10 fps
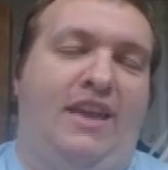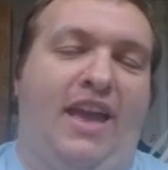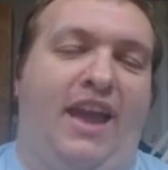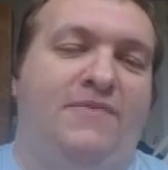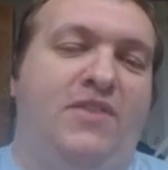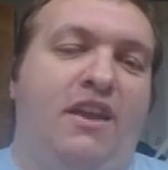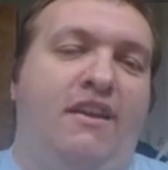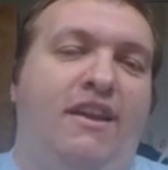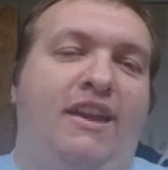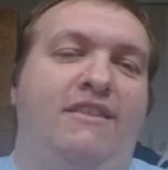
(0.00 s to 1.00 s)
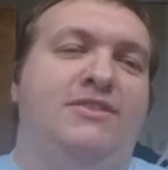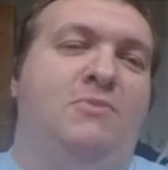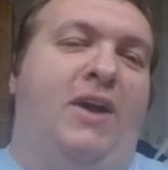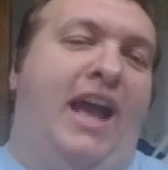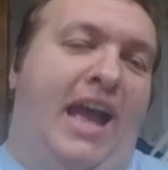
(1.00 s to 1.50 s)
Okay, here's
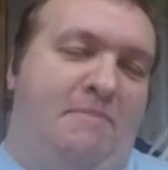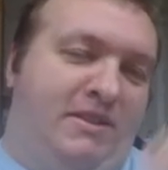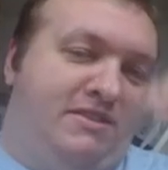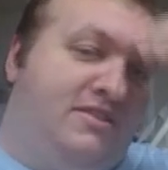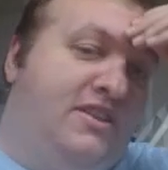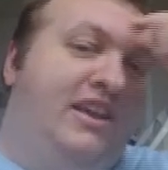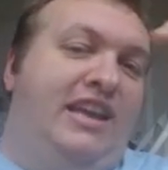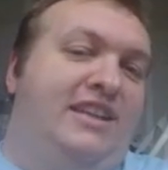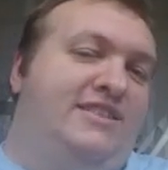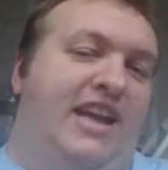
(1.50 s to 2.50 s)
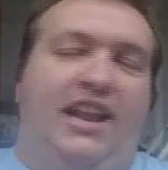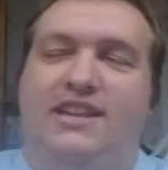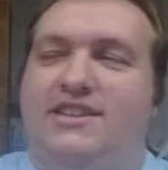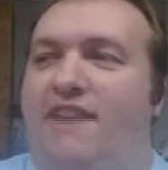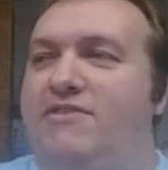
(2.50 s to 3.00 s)
what happens. He's dead.
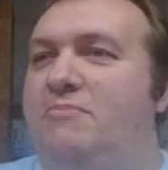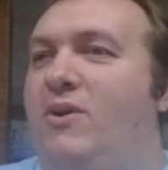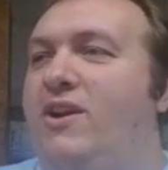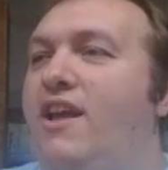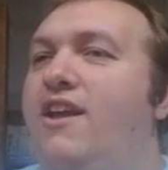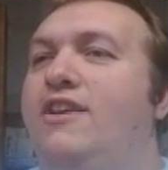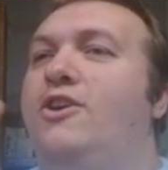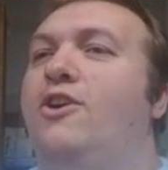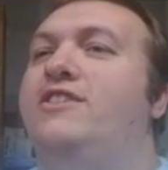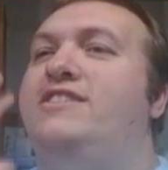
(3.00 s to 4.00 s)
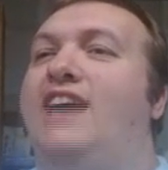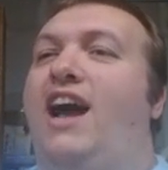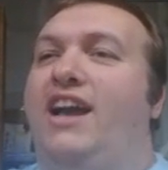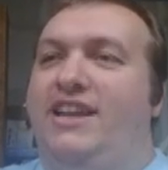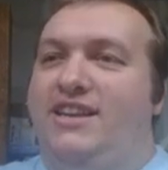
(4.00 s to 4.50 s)
He's off the board. You're
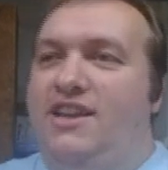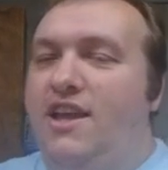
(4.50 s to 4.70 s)
dying.